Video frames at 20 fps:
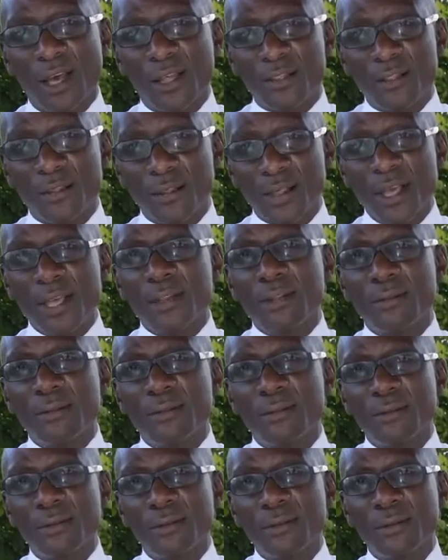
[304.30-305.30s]
and then
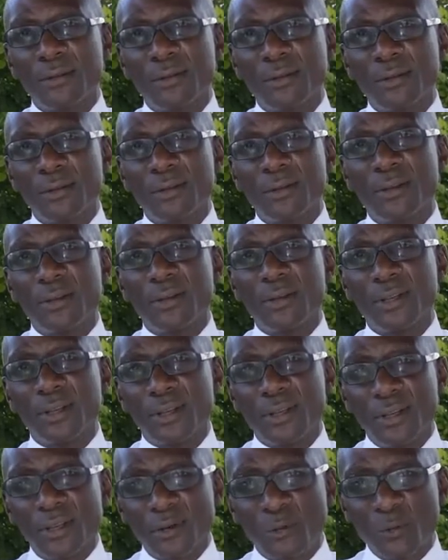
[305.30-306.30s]

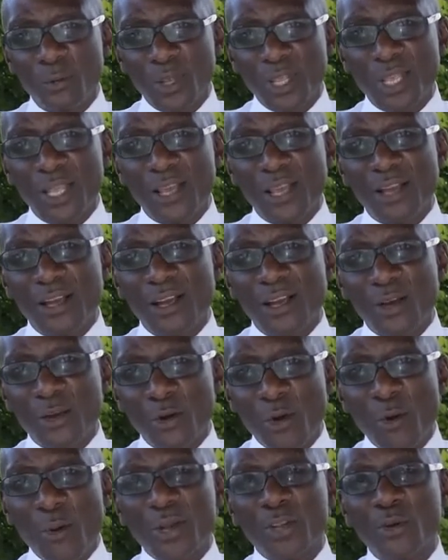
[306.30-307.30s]
we
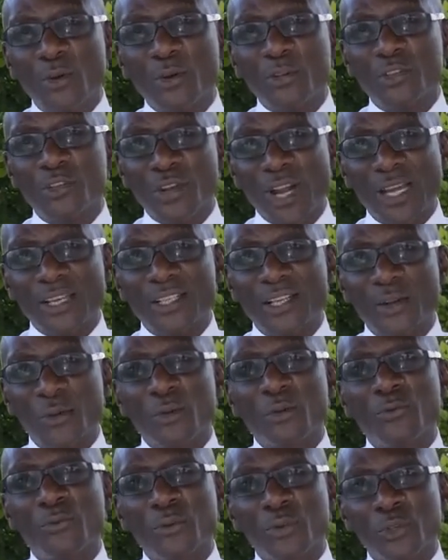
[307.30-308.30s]
go and contract a
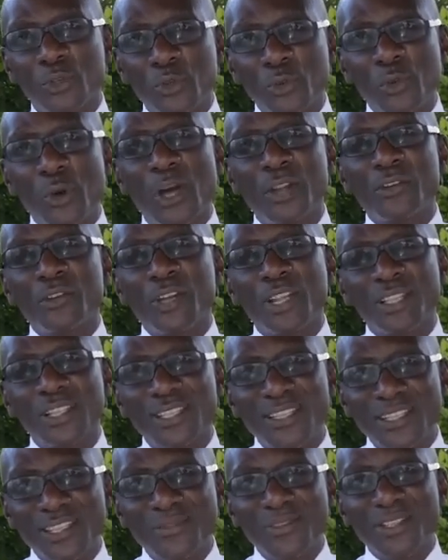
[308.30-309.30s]
loan for
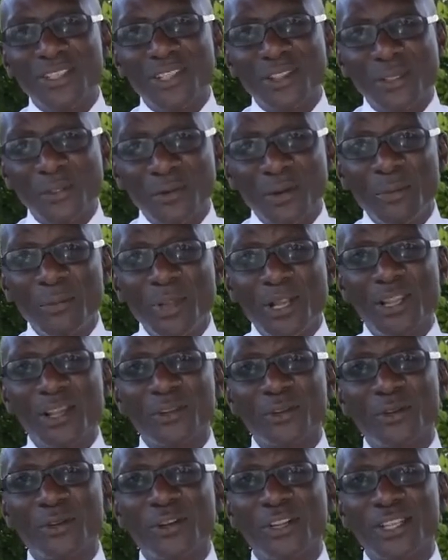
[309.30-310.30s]
$273
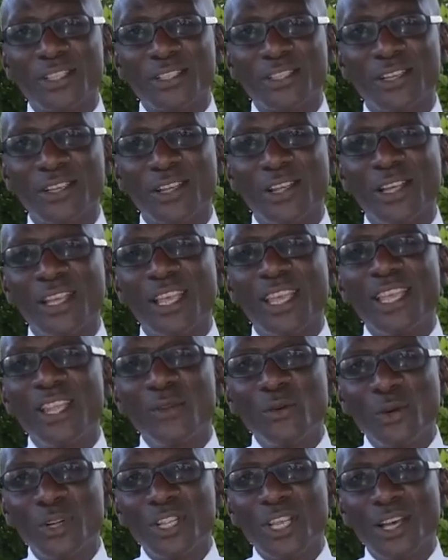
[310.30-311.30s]
million in
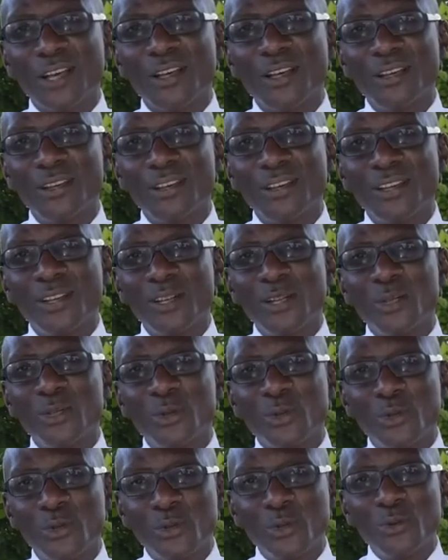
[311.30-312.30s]
order
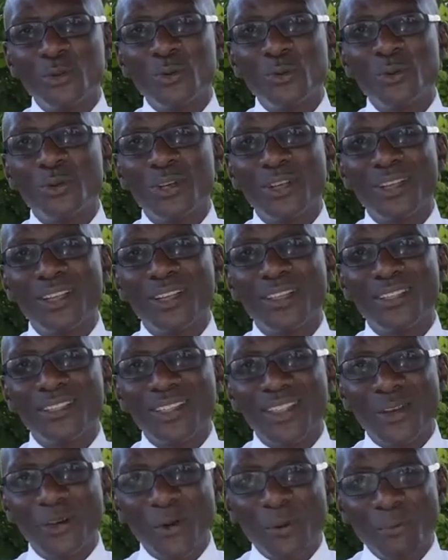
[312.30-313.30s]
to do
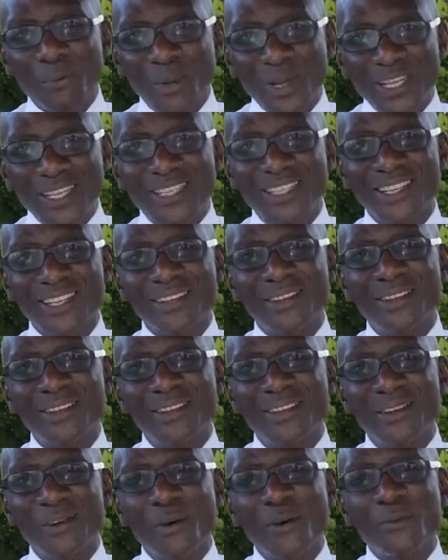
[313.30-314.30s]
the completion
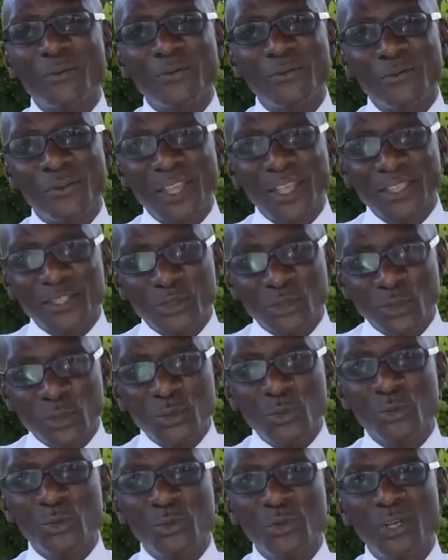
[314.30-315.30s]
of phase
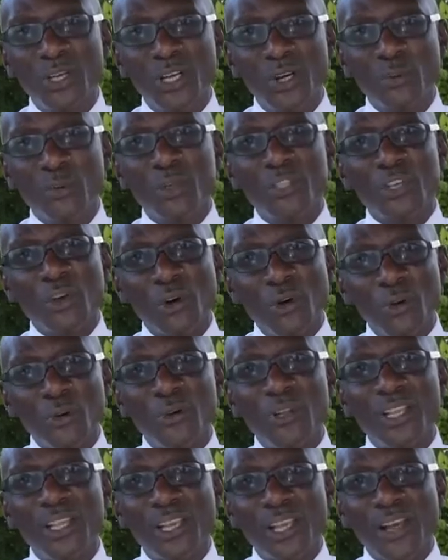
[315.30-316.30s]
two, which
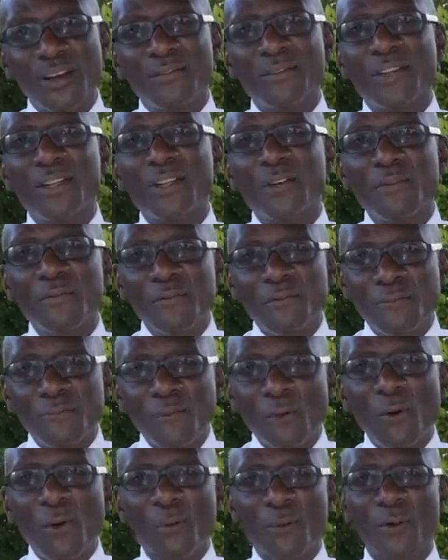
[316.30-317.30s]
only covered
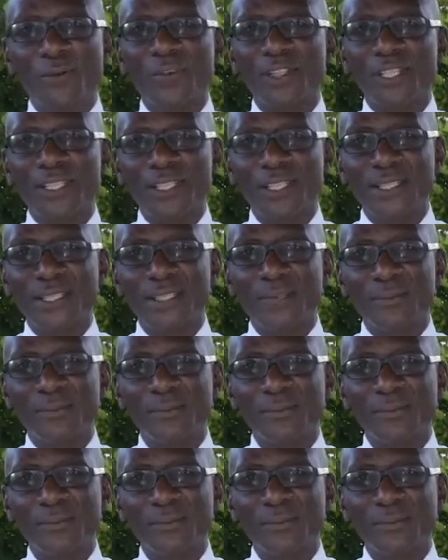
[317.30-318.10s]
four provinces.